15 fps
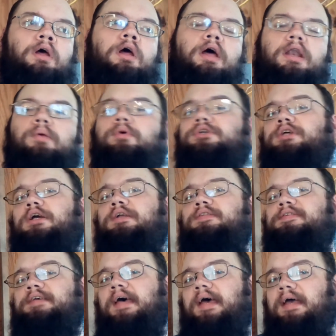And I wish I could
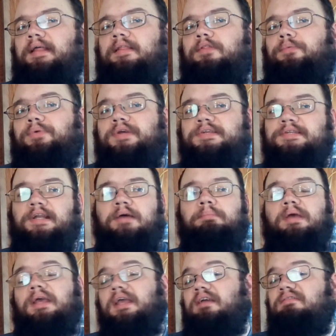say that the reason I'm
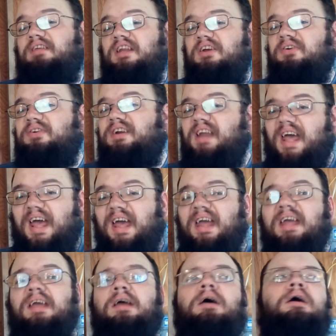making a video today